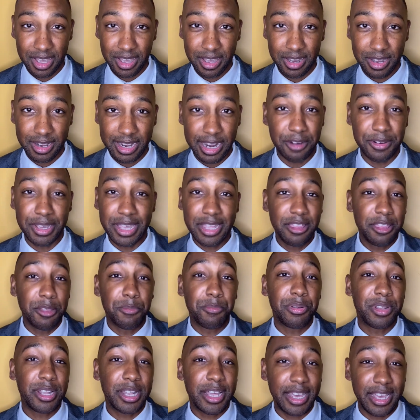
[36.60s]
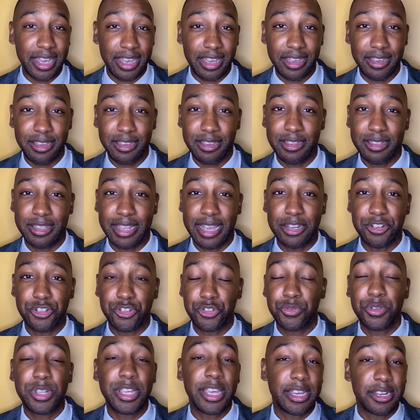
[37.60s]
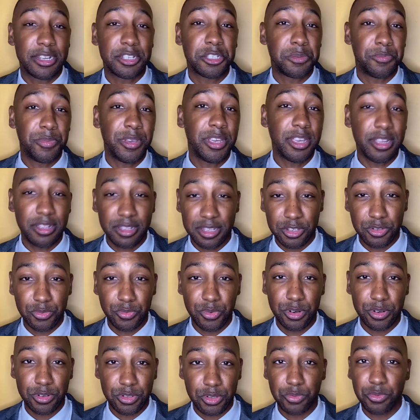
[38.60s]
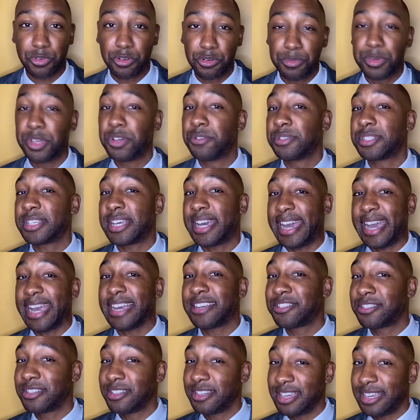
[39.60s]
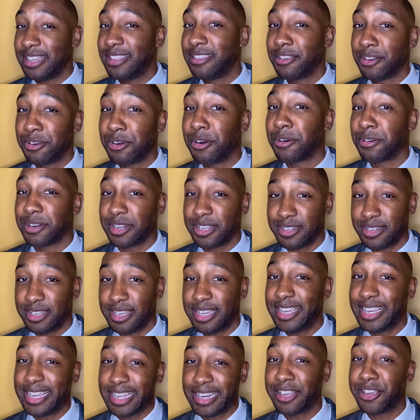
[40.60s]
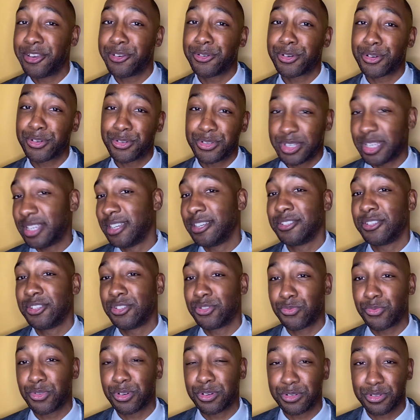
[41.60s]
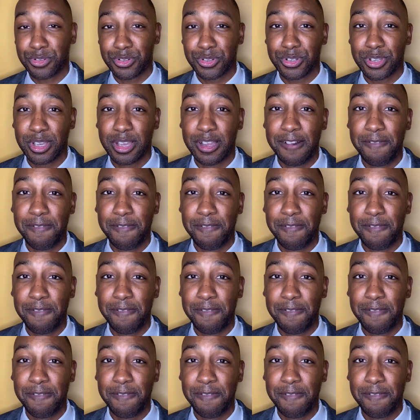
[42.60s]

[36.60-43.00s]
Now, in the play that Juliet is speaking these words, Romeo is actually in the garden. He can hear her saying these words.